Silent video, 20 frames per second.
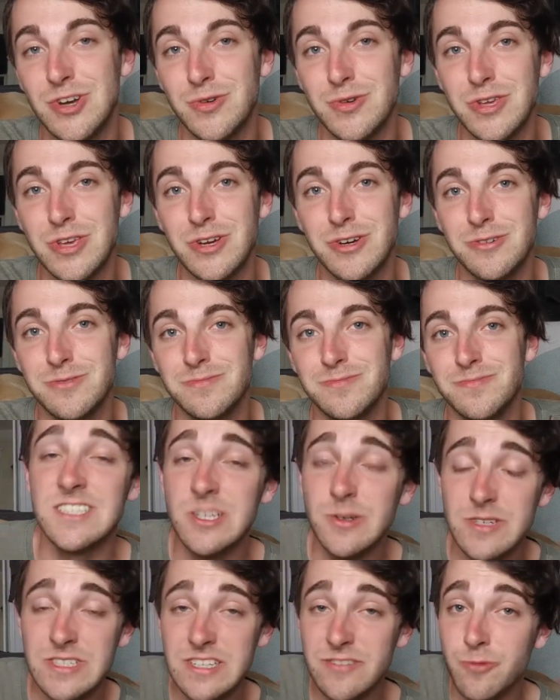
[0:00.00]
Don't you? And
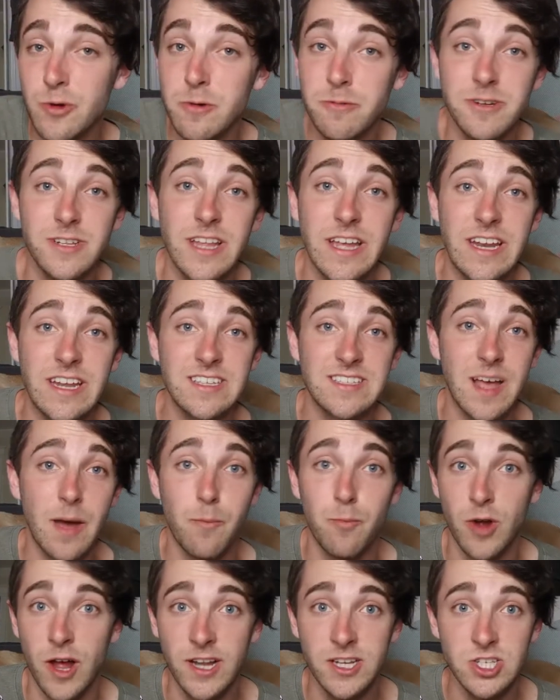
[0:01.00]
so as if we were ladies
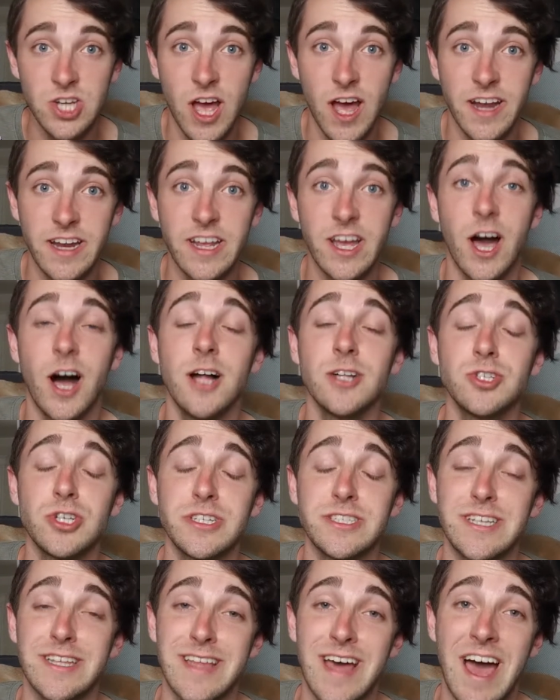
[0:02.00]
at brunch, honey, I'll
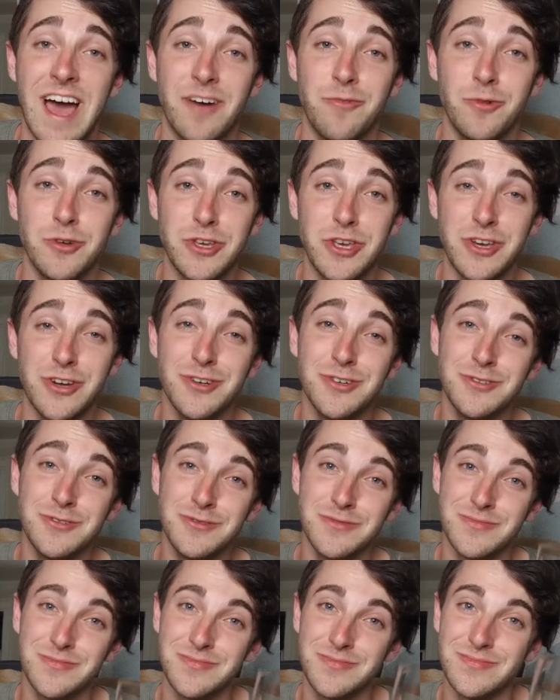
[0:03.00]
drink to that, will you?
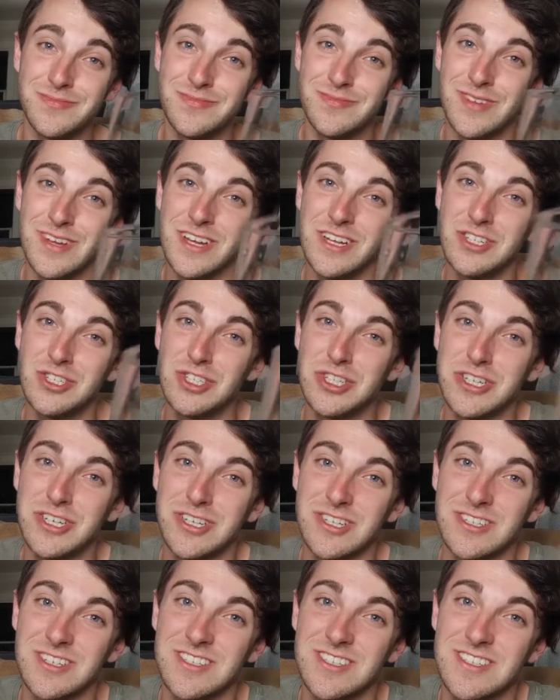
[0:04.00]

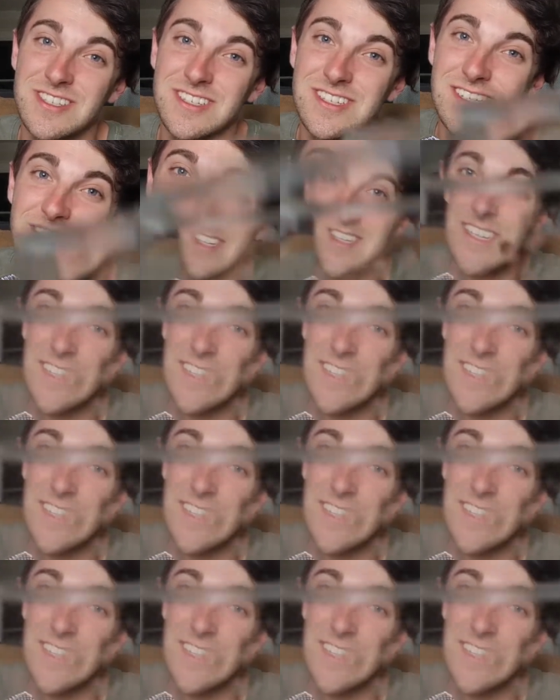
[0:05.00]
Cheers.